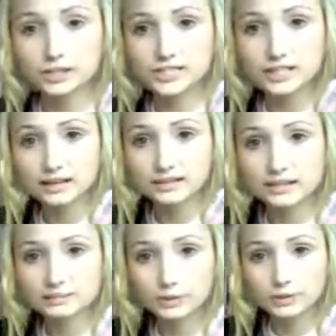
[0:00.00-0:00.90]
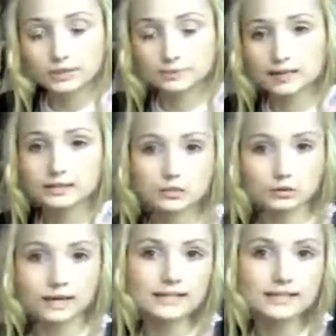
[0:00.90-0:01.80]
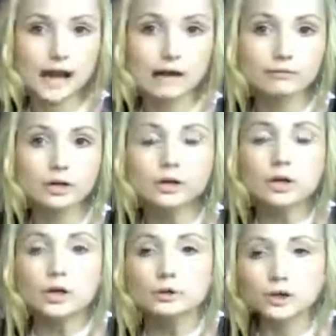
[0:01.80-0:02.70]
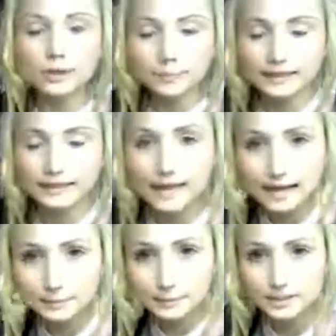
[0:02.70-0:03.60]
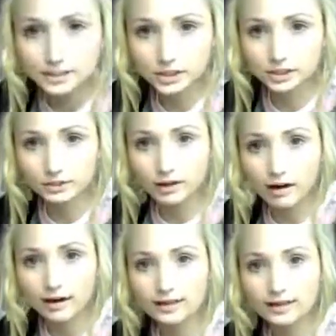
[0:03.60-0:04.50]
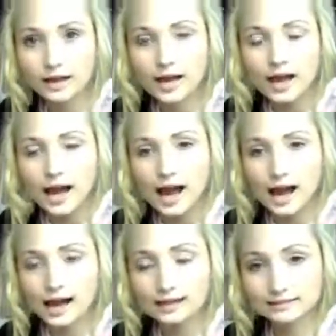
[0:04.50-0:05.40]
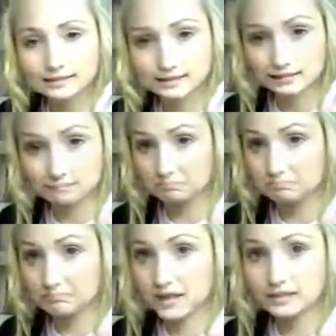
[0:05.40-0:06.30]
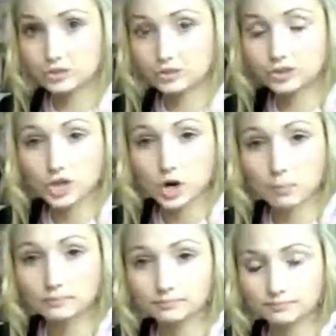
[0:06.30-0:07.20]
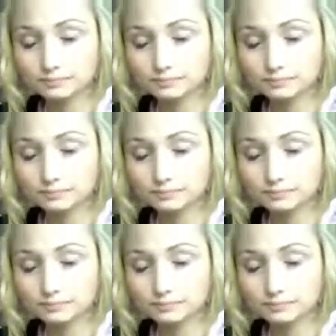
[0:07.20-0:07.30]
I just sit like this for 20 minutes or lay down. You can be in any position you like and it does the job.